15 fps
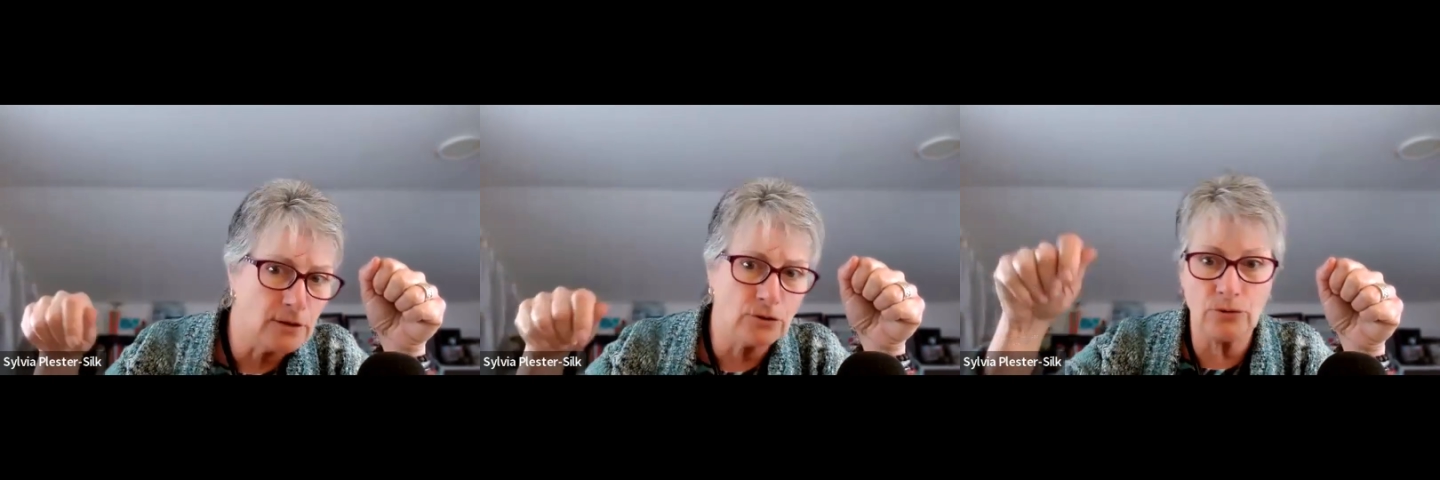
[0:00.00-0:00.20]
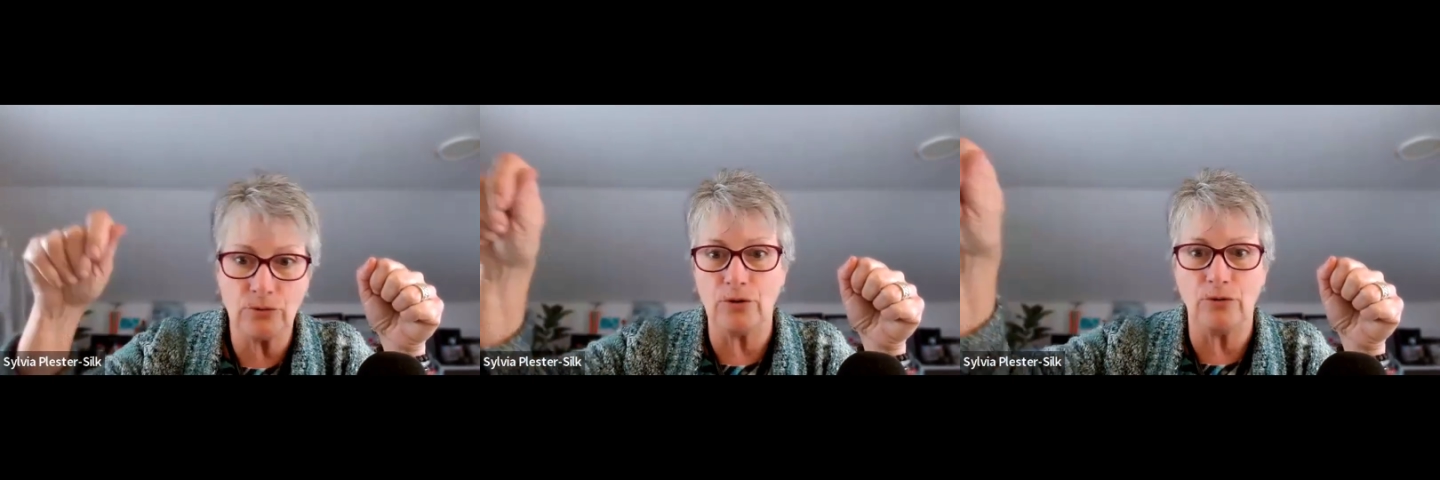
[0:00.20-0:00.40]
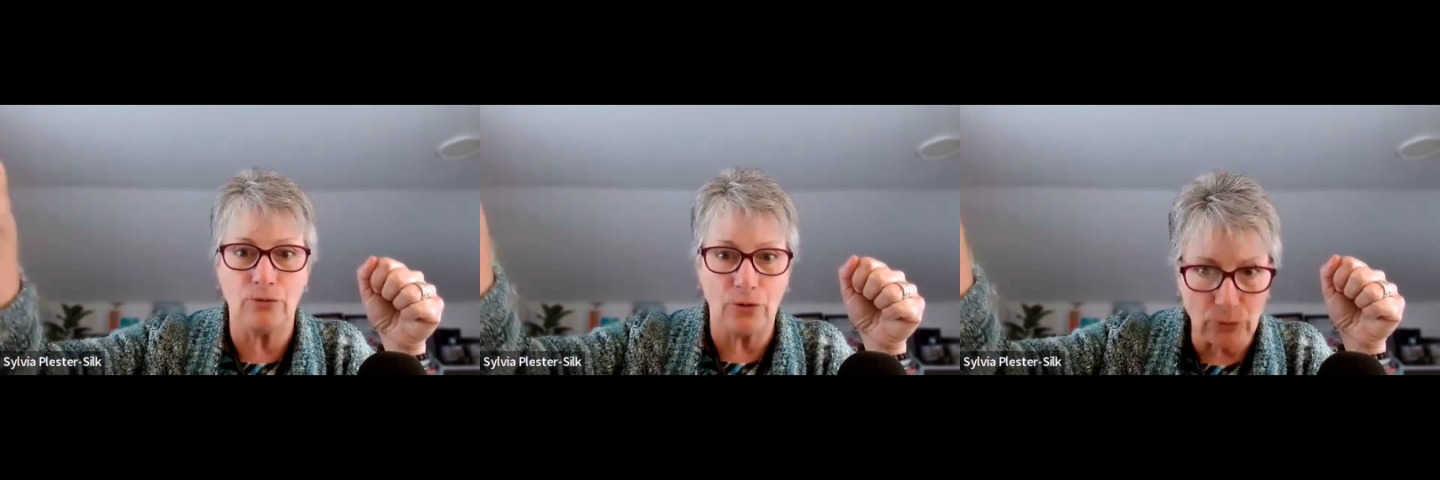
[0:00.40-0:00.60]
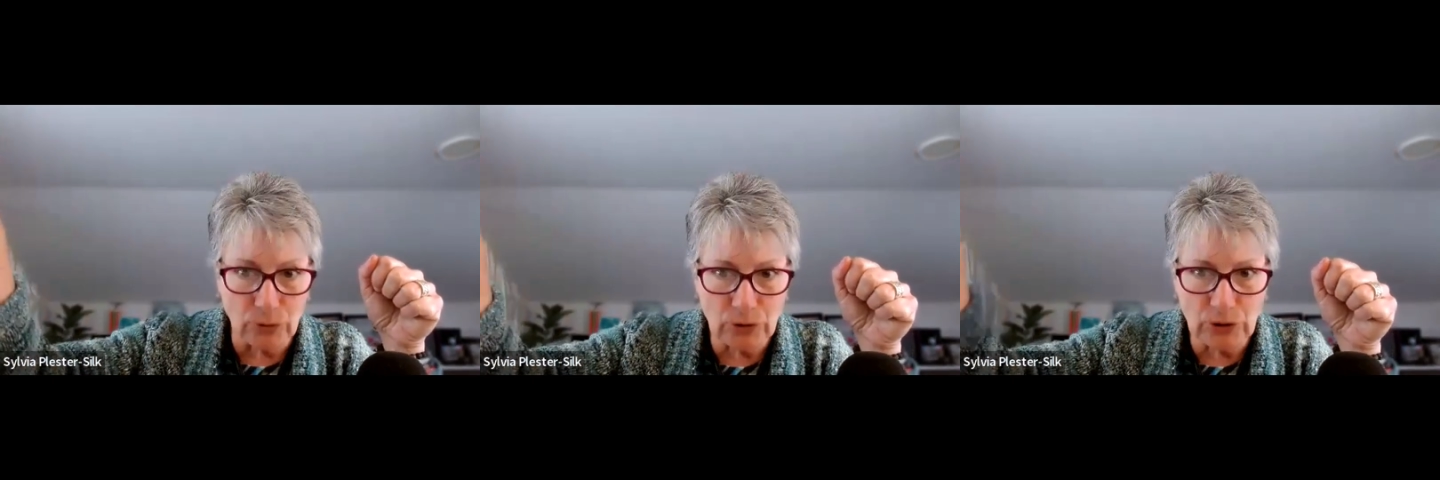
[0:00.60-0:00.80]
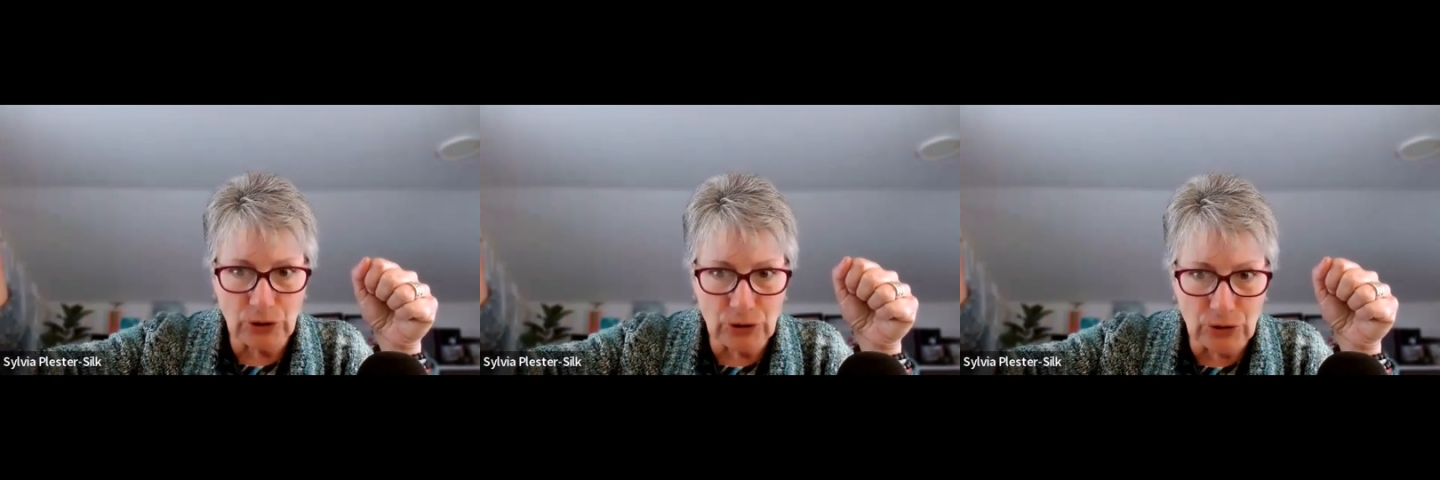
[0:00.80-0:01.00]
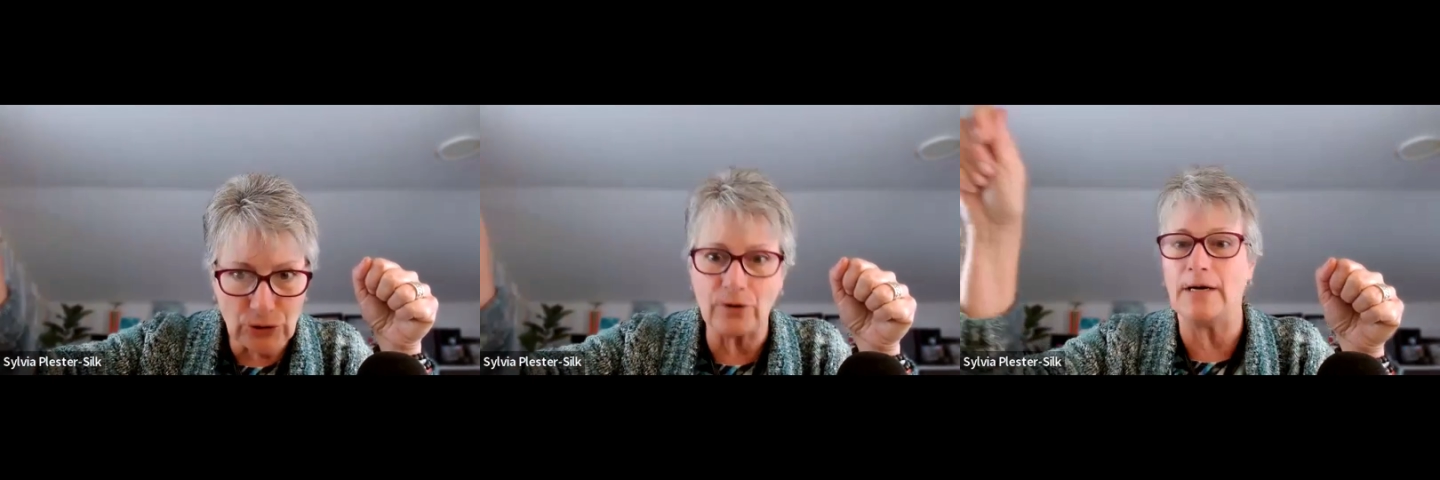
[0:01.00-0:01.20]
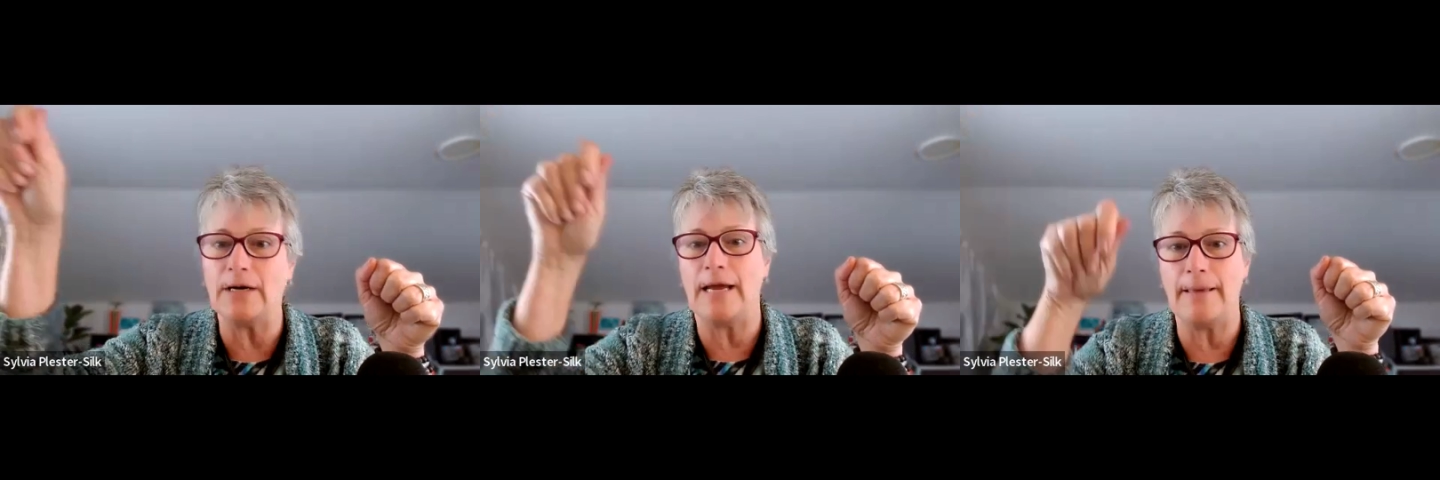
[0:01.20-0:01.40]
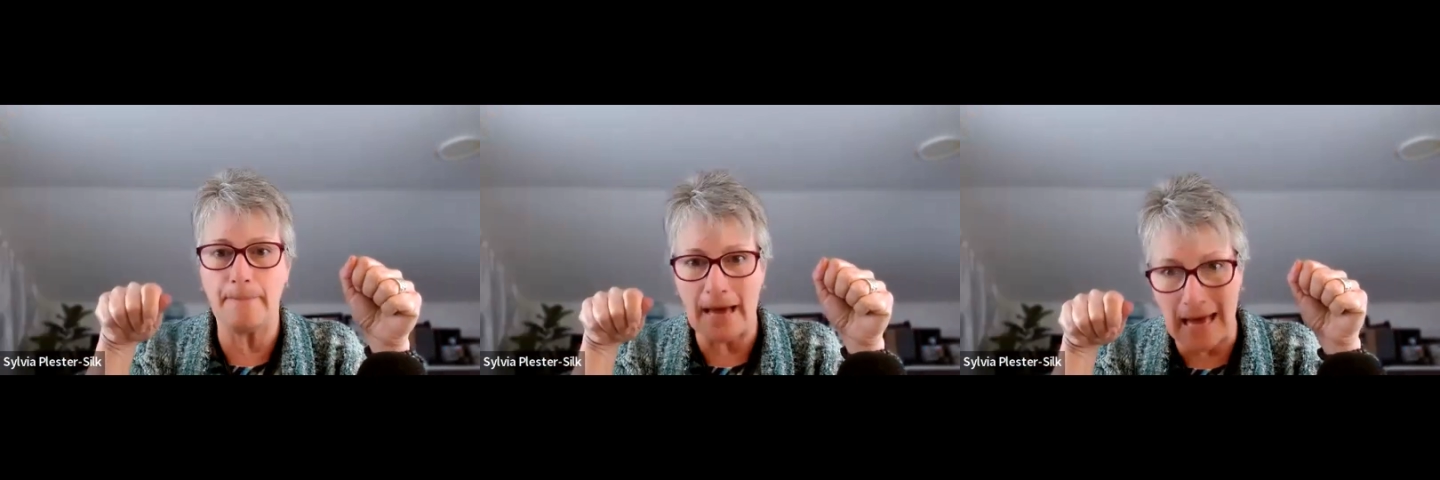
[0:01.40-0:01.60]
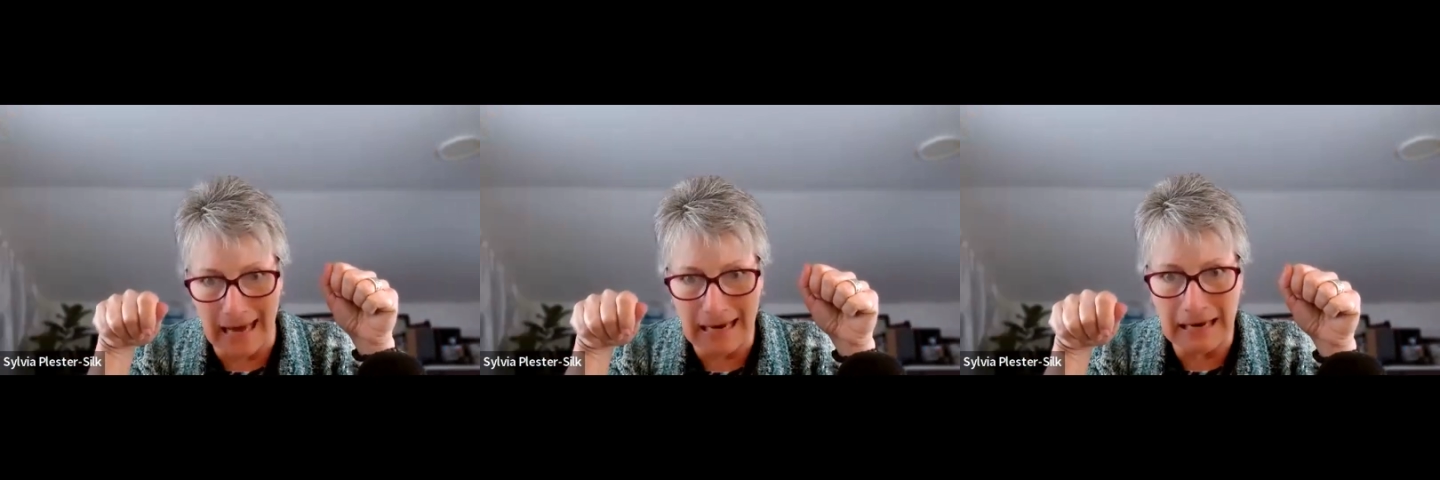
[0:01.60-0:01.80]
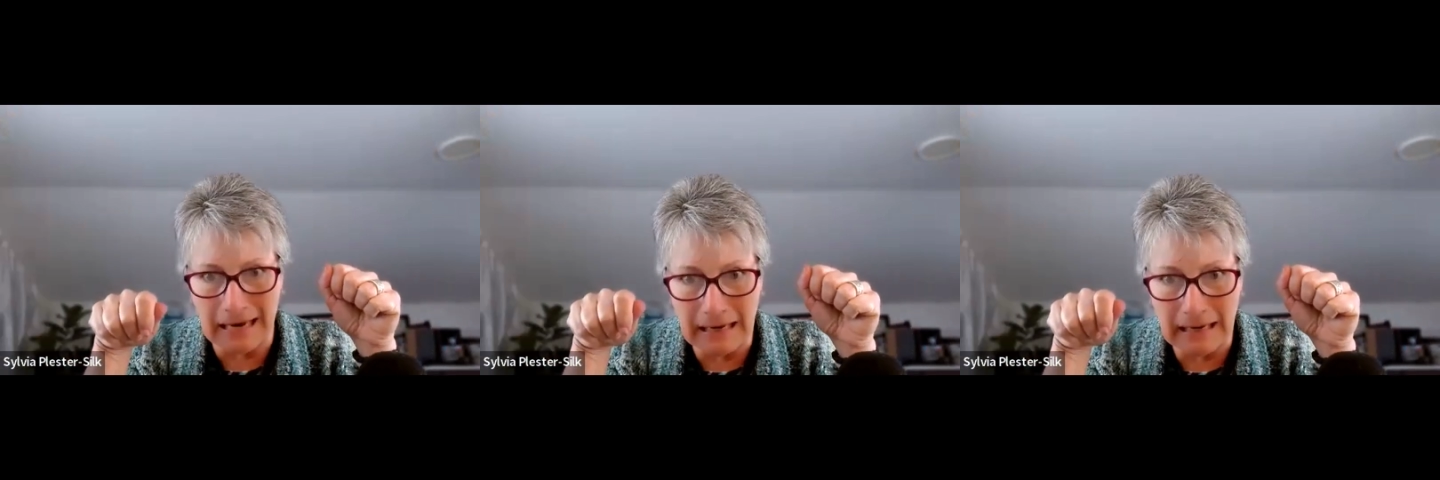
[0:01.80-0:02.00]
to the grocery store and
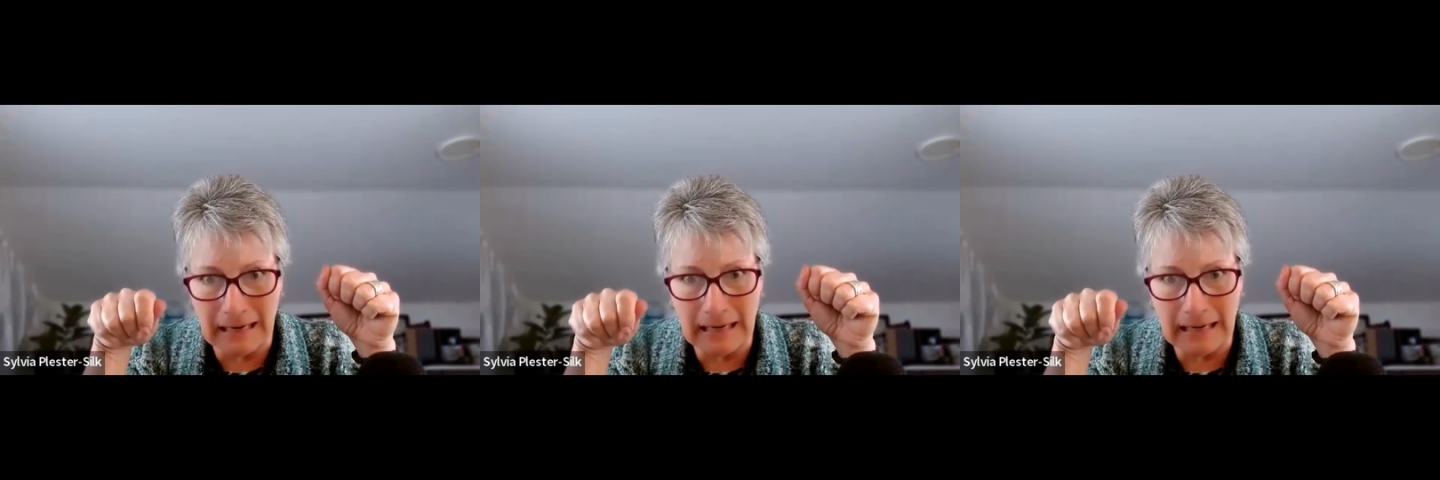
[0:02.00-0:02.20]
back.